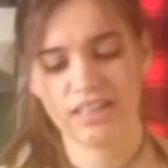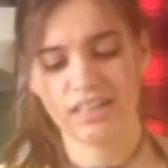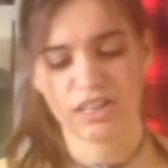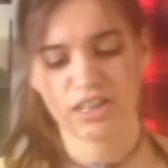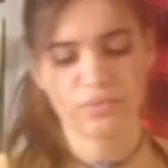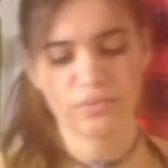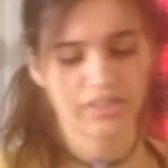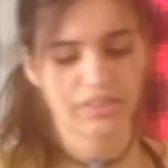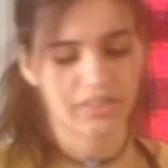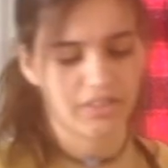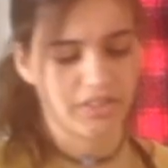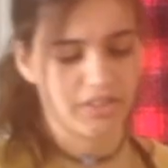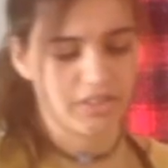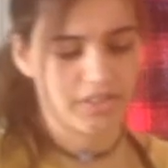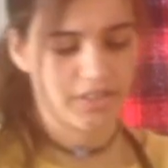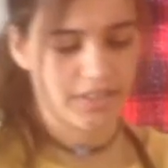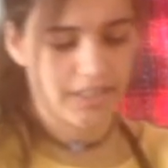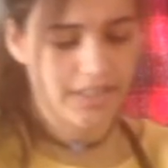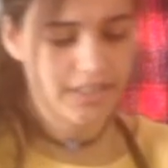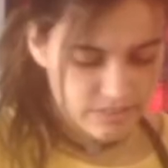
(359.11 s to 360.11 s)
I don't want it to cook
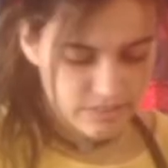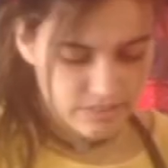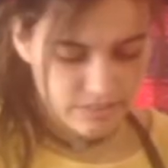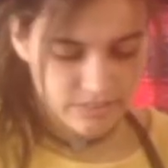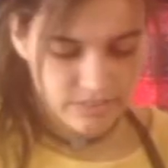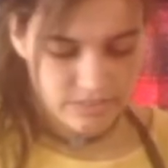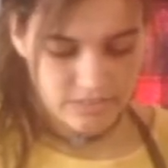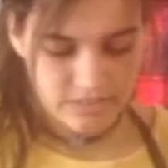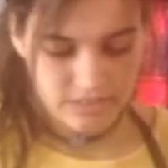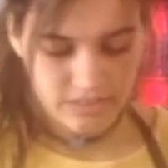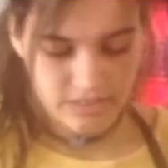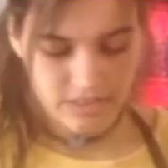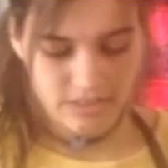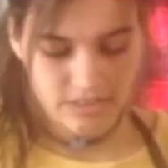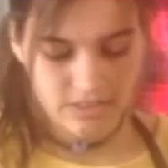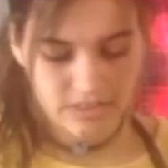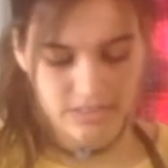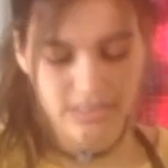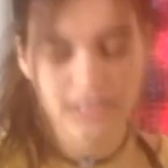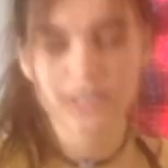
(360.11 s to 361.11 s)
it yet. Ugh.
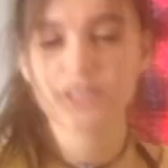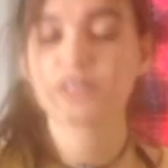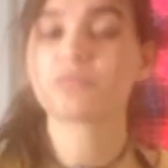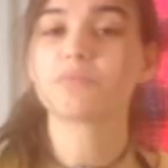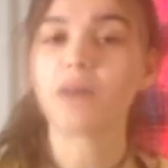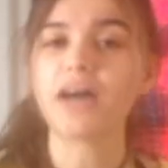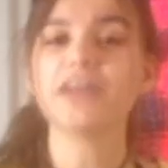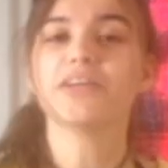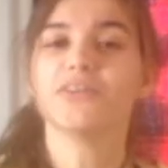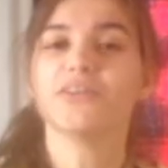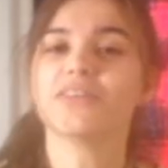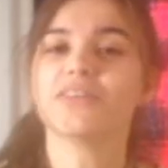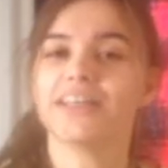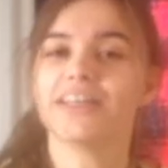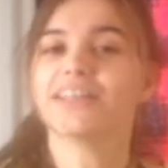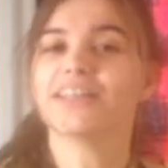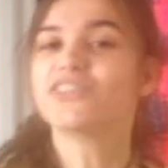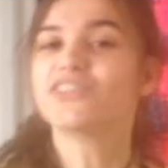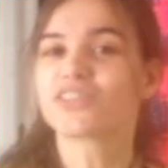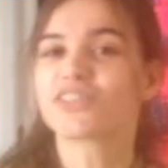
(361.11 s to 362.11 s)
See, this is why you
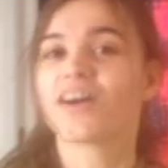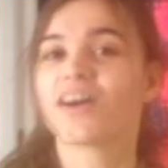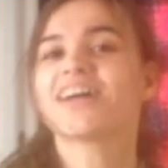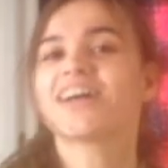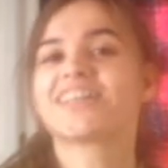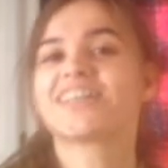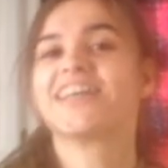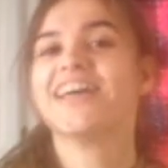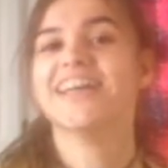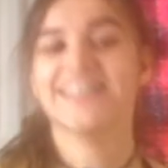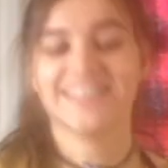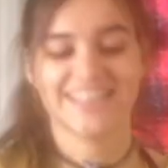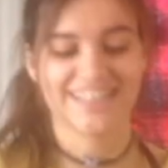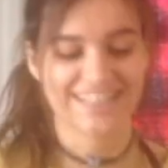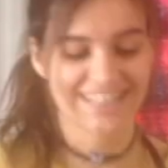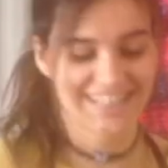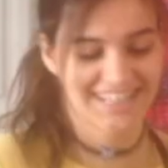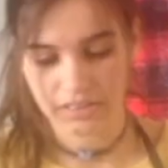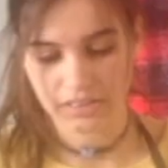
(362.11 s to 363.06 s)
need instructions.